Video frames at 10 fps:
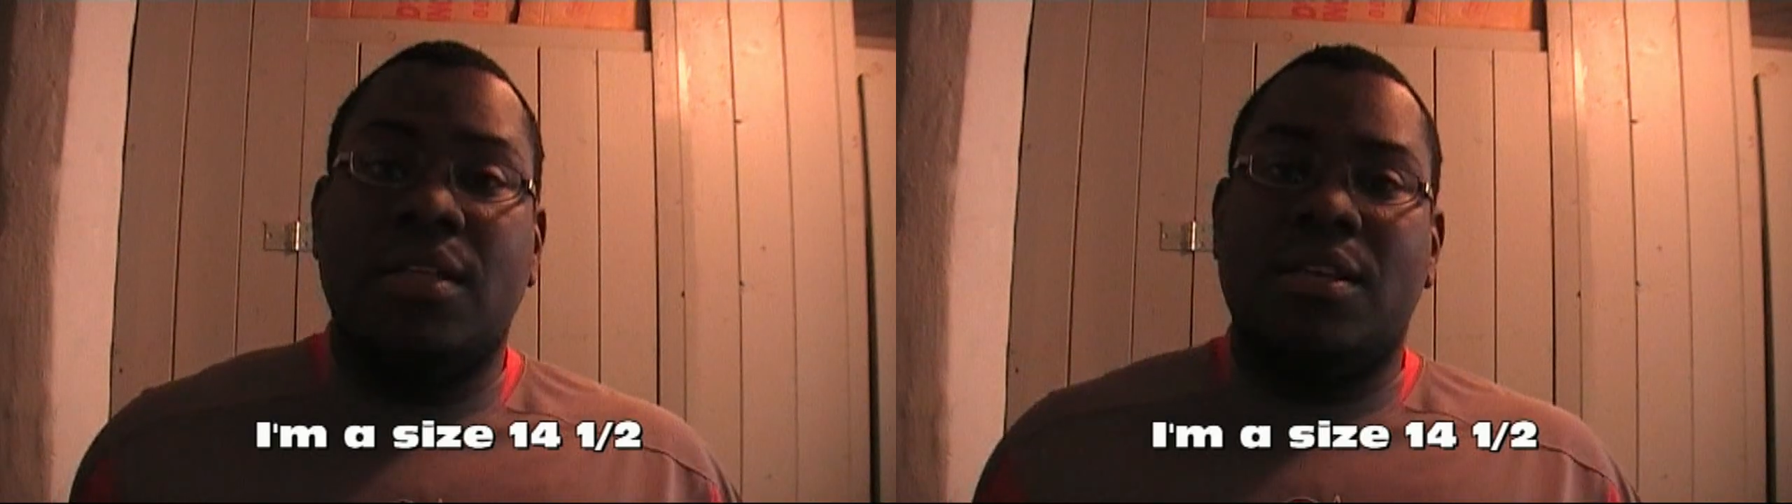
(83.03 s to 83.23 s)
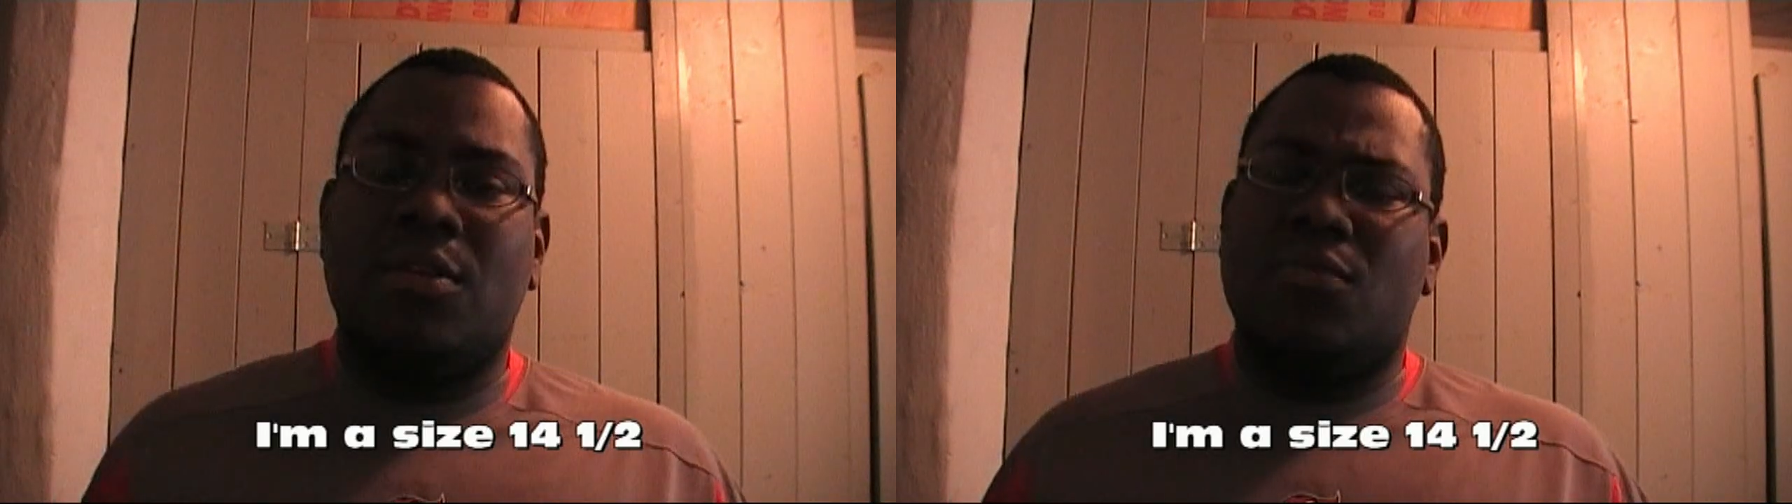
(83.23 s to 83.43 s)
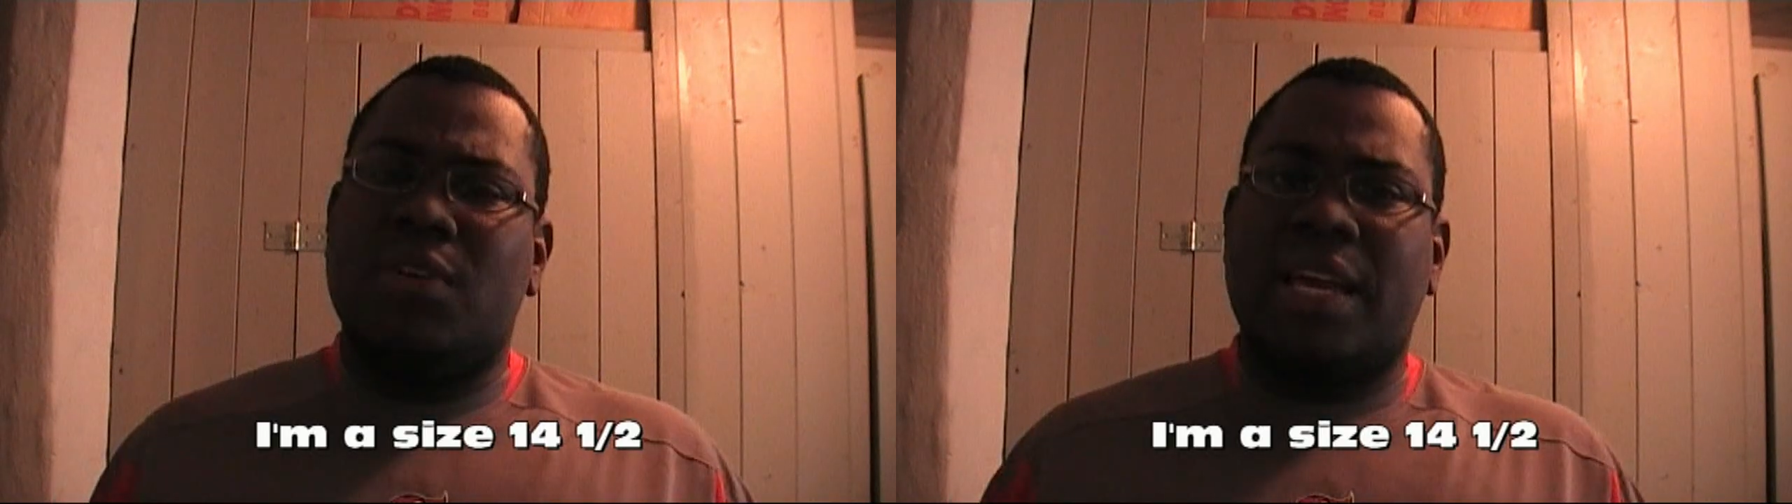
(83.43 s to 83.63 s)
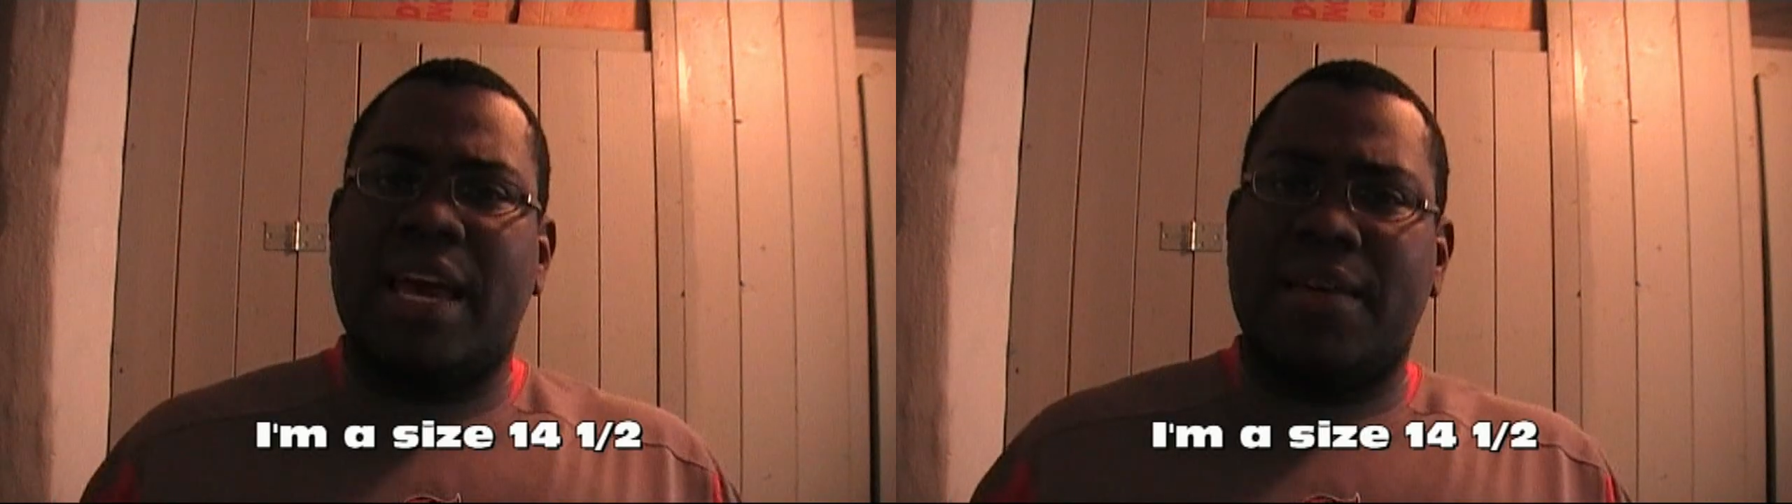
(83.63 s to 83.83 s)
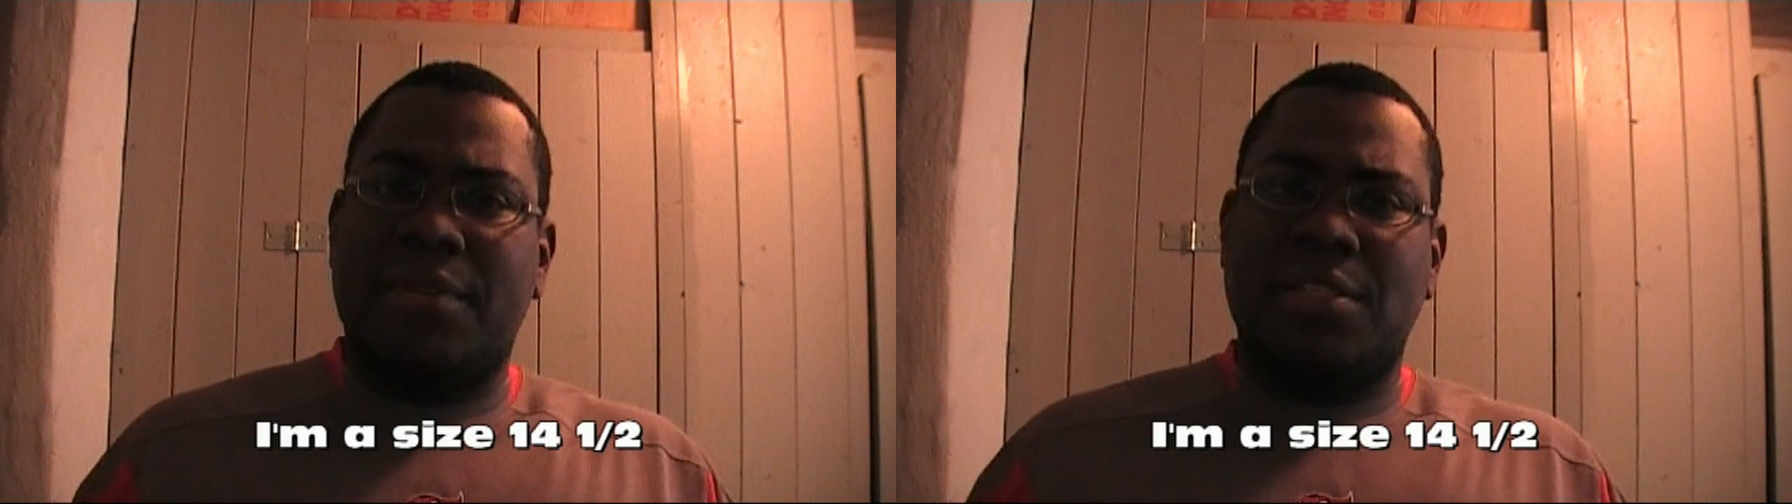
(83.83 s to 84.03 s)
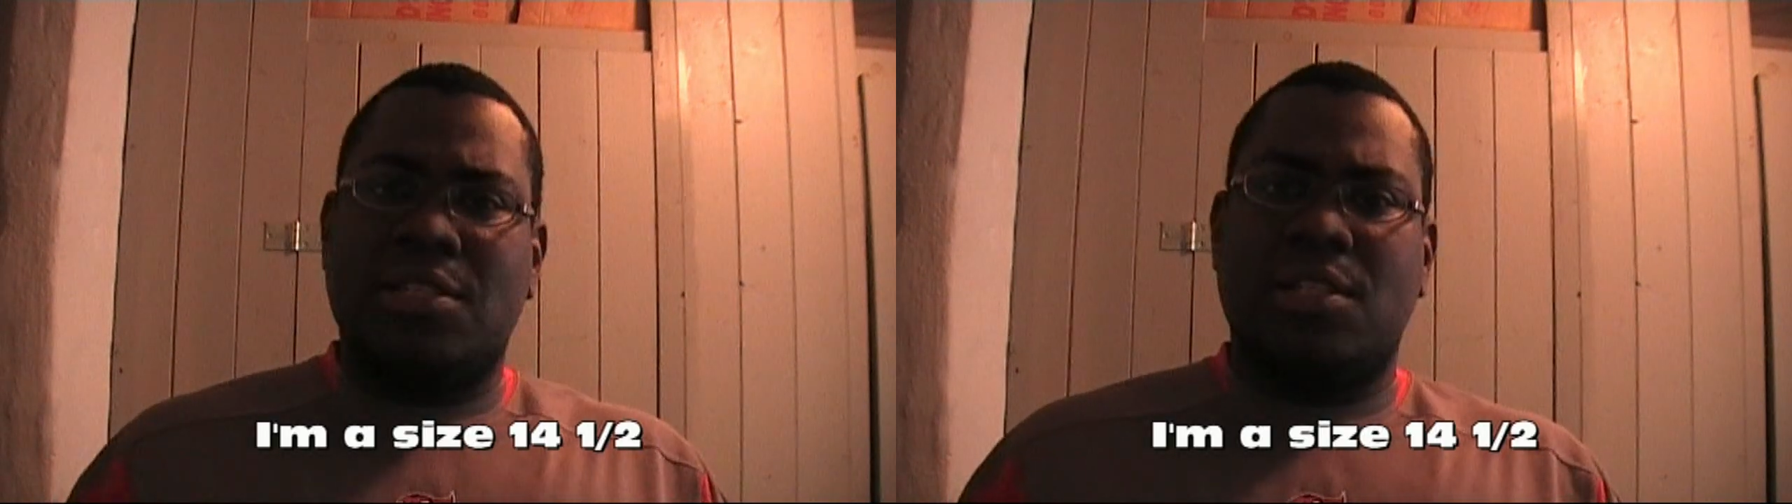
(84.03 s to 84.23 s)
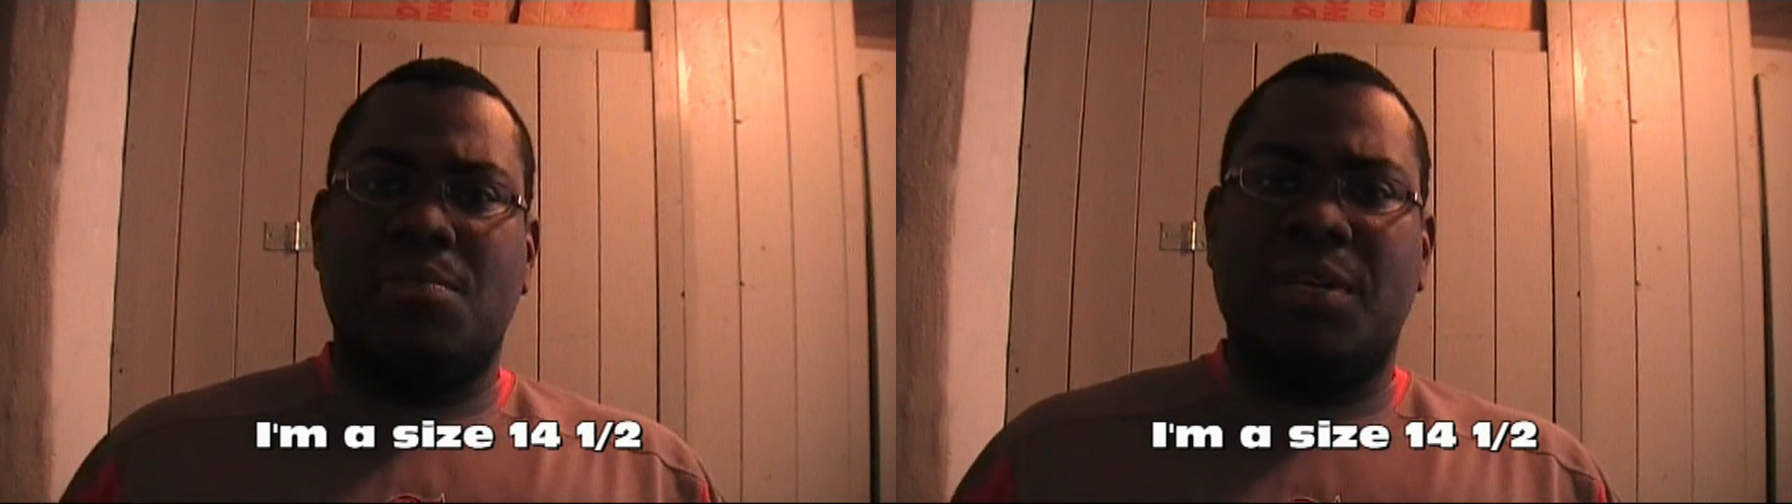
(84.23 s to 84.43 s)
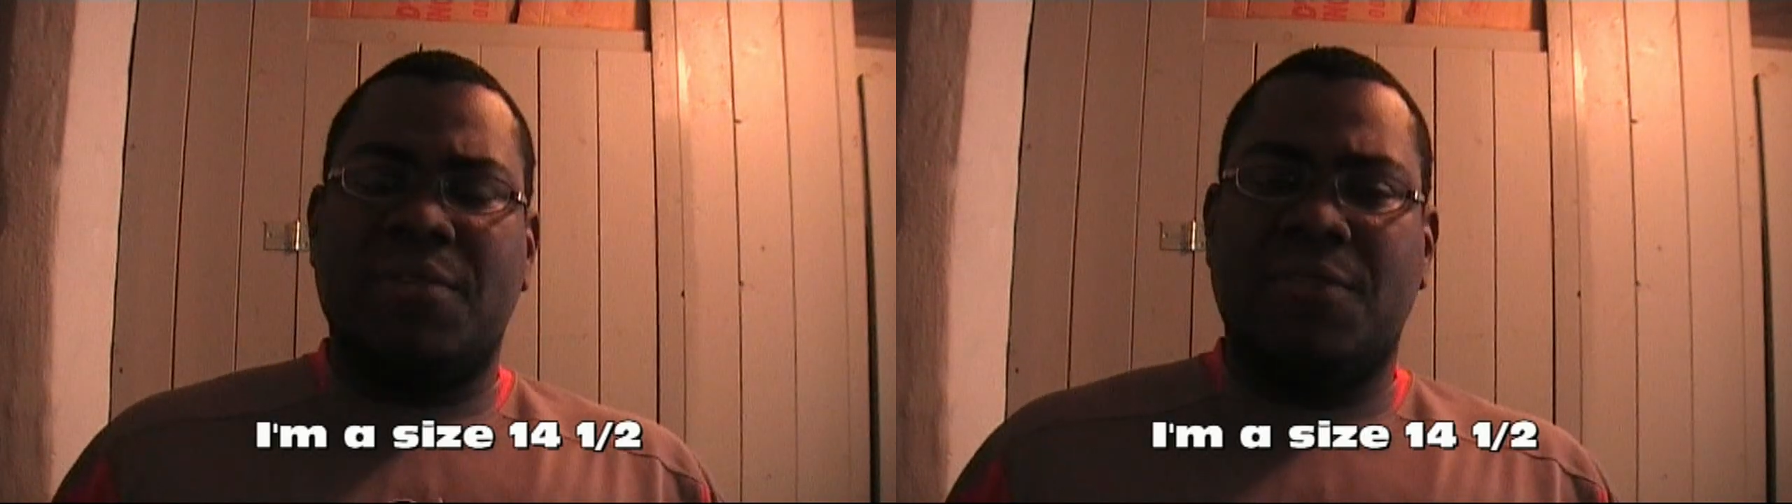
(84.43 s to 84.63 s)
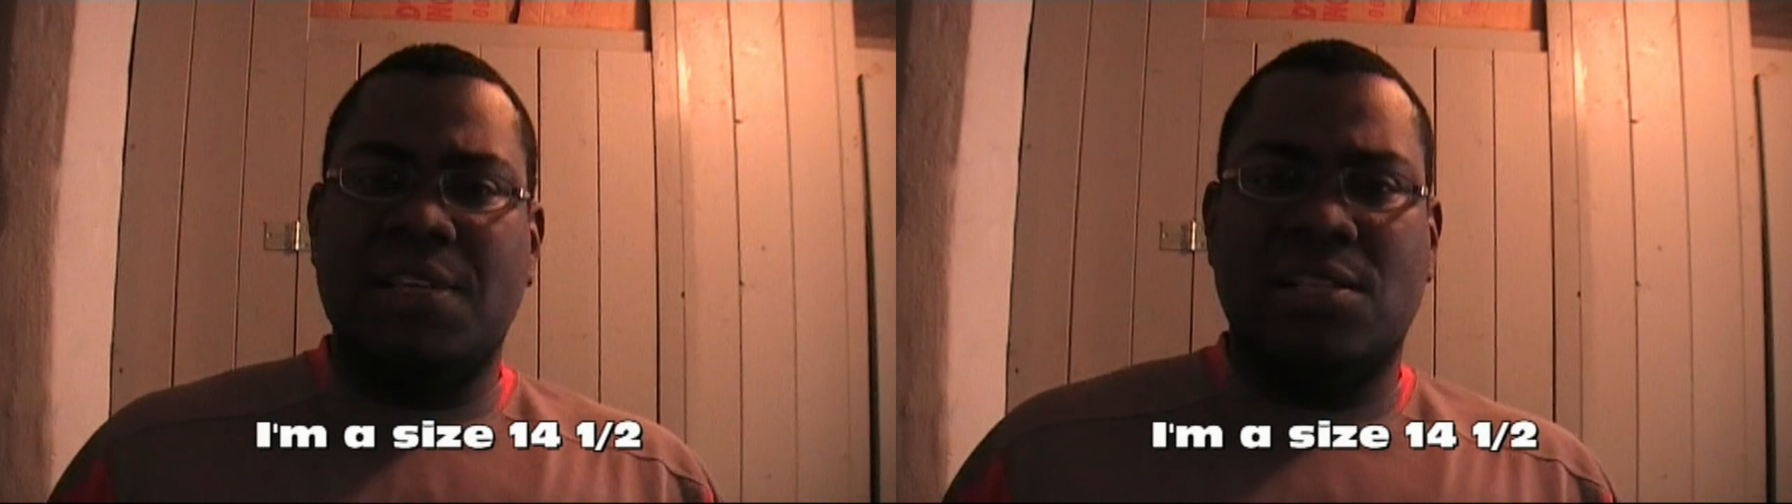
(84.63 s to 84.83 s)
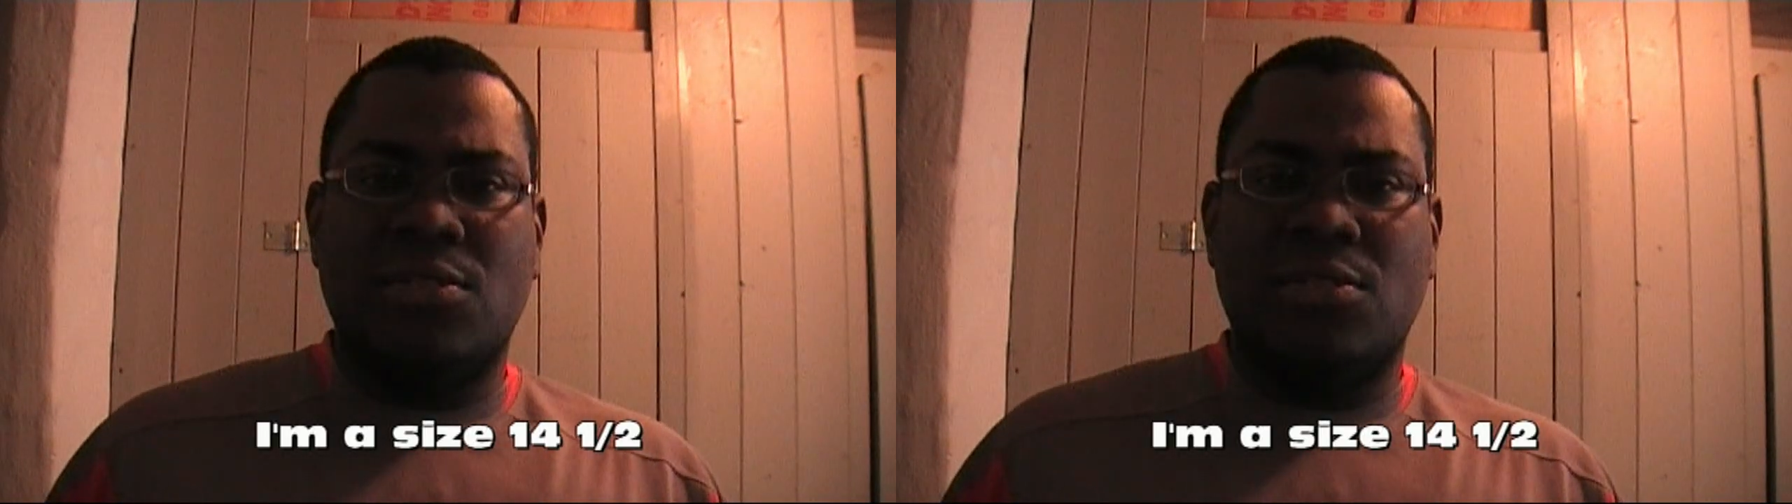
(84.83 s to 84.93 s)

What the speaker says: they don't really have necessarily big feet,